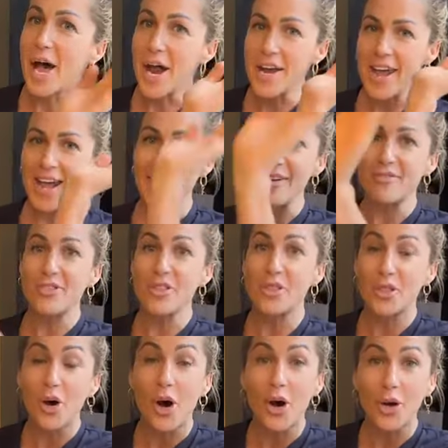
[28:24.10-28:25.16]
and
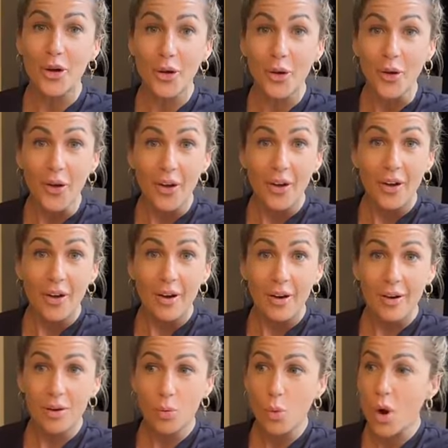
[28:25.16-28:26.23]
even though
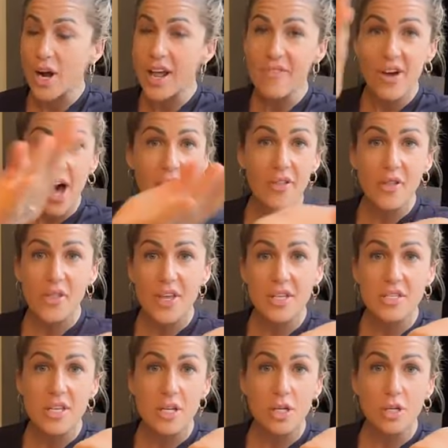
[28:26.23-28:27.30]
whatever other
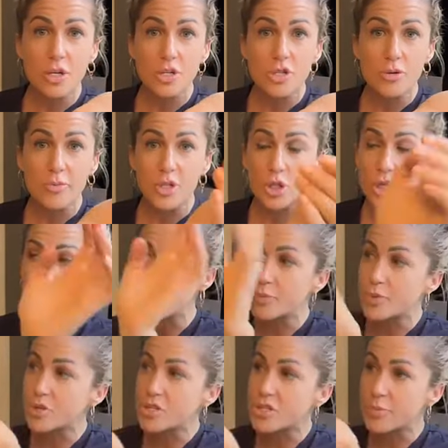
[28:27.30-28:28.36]
things that should be true, the
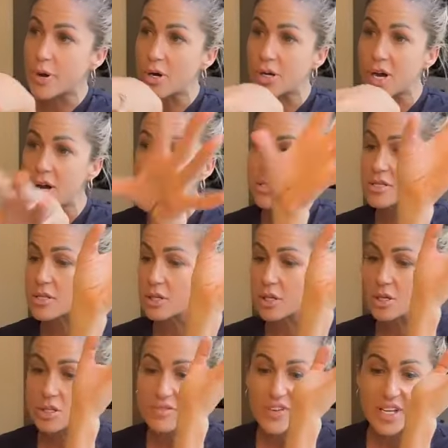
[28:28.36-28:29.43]
books, the podcasts, the
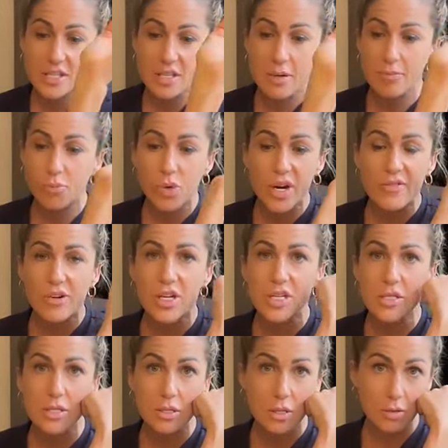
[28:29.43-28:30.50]
huge events, whatever it
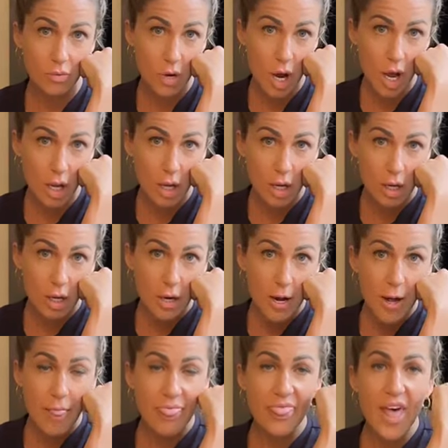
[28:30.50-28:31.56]
is, right?
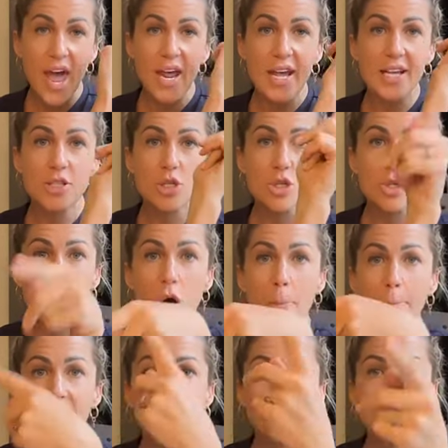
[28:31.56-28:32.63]
That it's
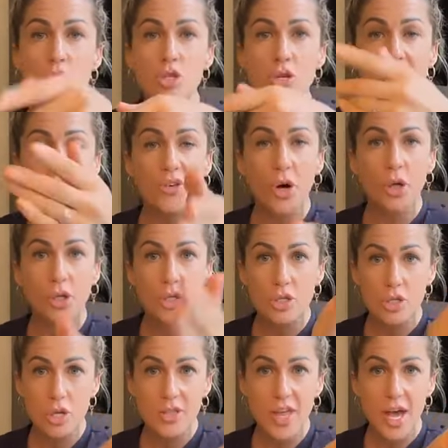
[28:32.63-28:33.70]
not because you
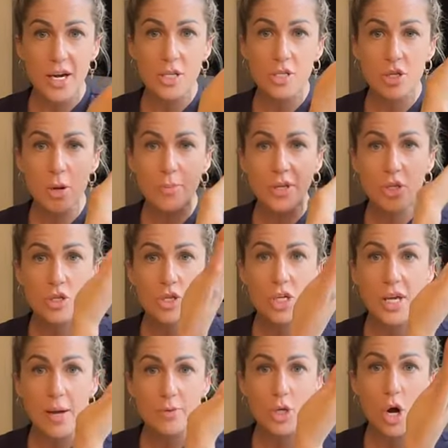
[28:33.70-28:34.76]
focused on that. It's not because you
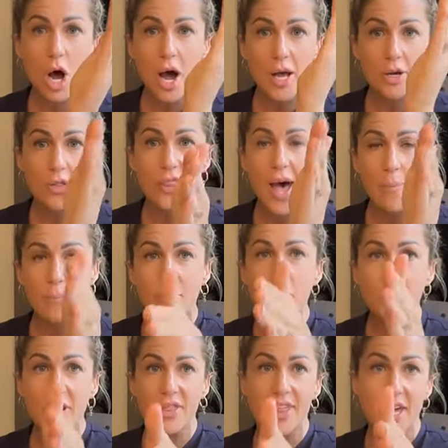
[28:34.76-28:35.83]
kept your eye on that
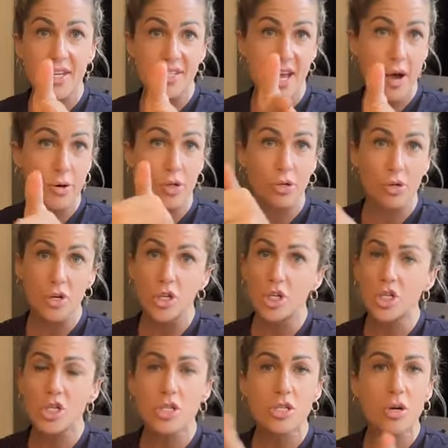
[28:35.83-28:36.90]
ball that's how it grew.
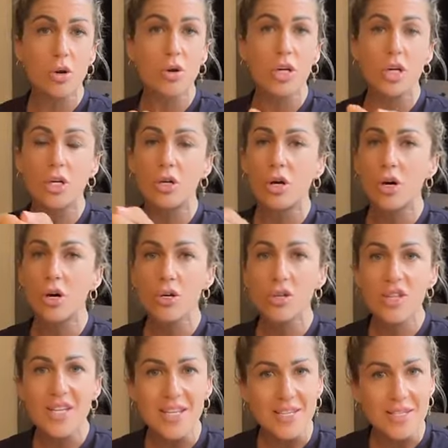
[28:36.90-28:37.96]
You just already know
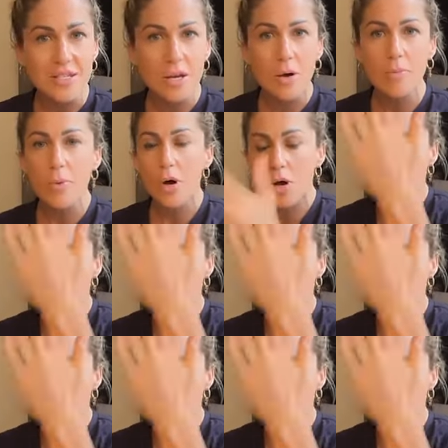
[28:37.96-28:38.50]
this. Come